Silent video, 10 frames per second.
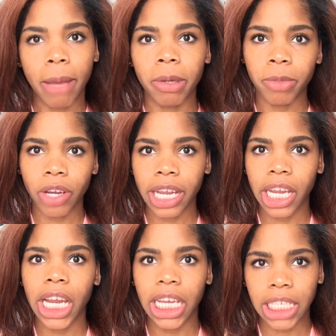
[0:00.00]
up your hair
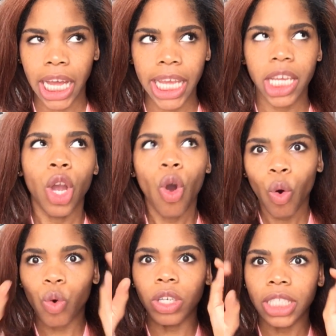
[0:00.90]
at night
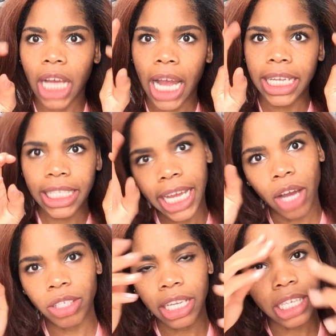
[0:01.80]
or tie it down
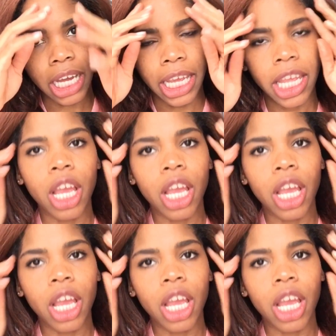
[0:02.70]
at night